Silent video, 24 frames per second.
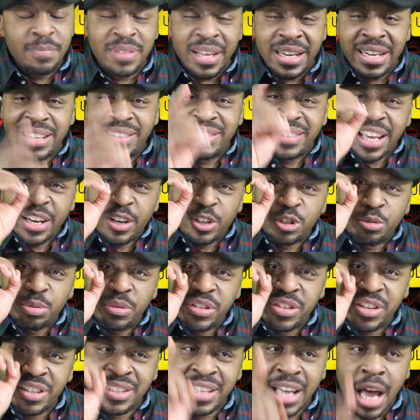The Nintendo
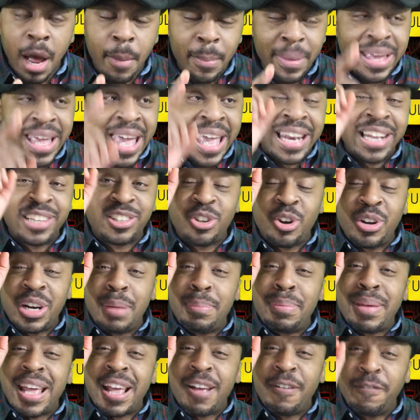Switch is coming and it's going to
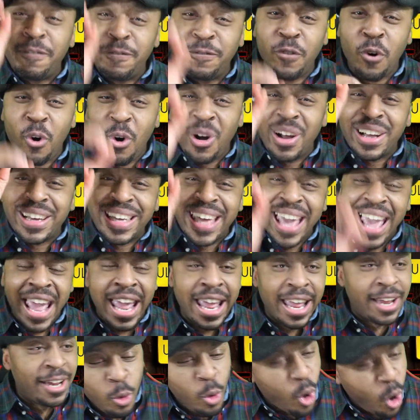be in
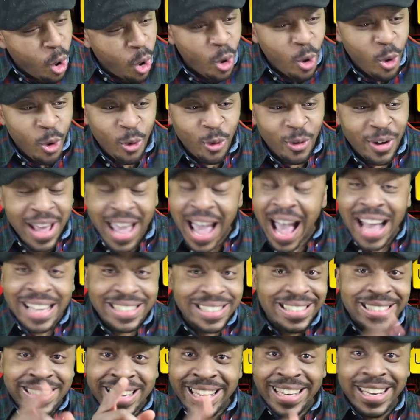4K. Woo! I
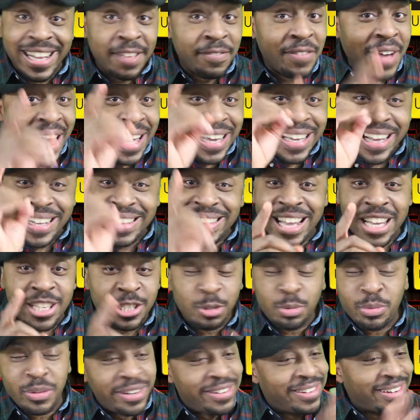said it. If I get that
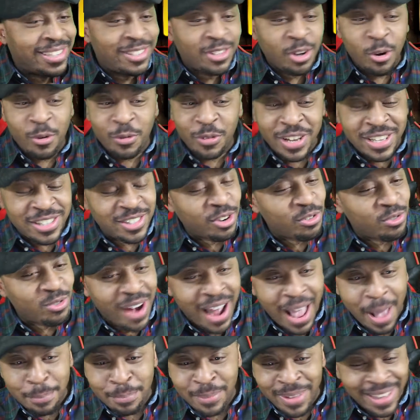Switch, it's over. It's a
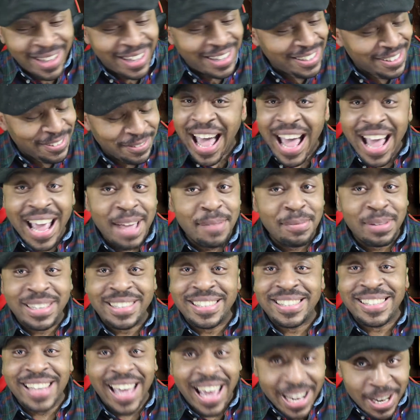wrap, man. I am
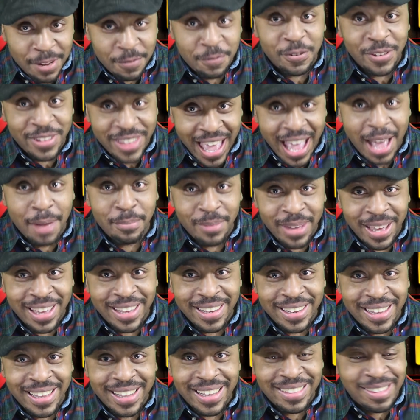excited for that,
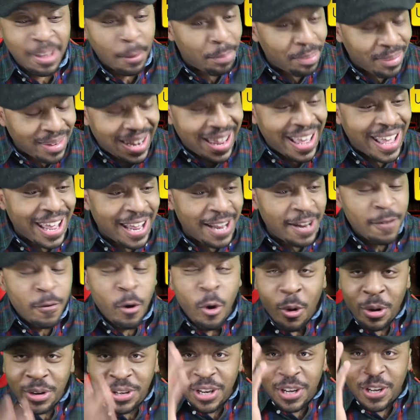man. To play
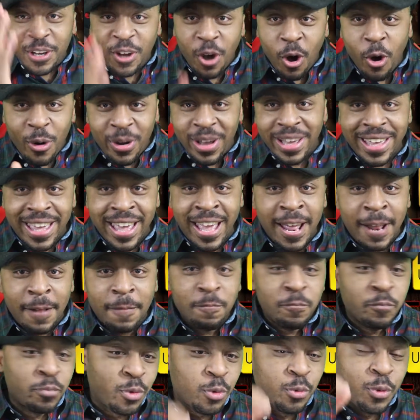on the go
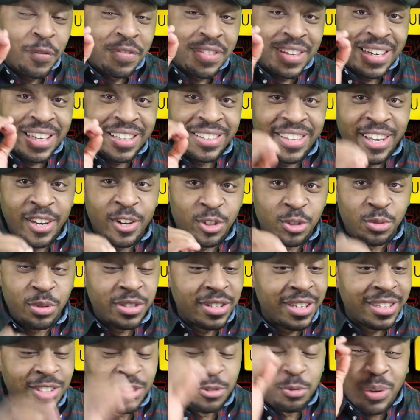again with the Nintendo
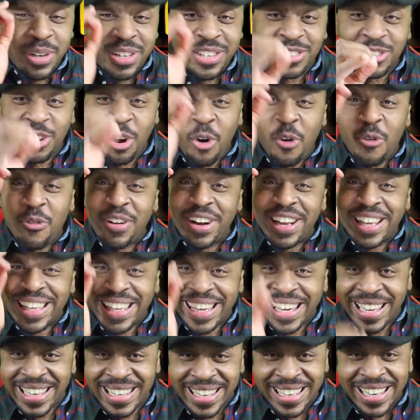Switch. The Switch is already
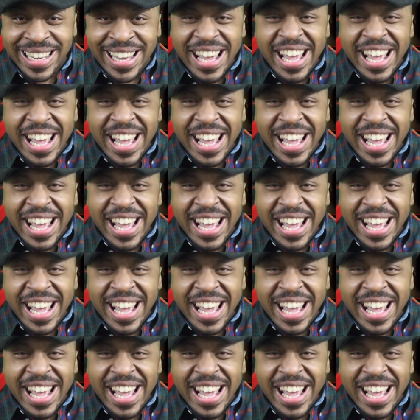killing.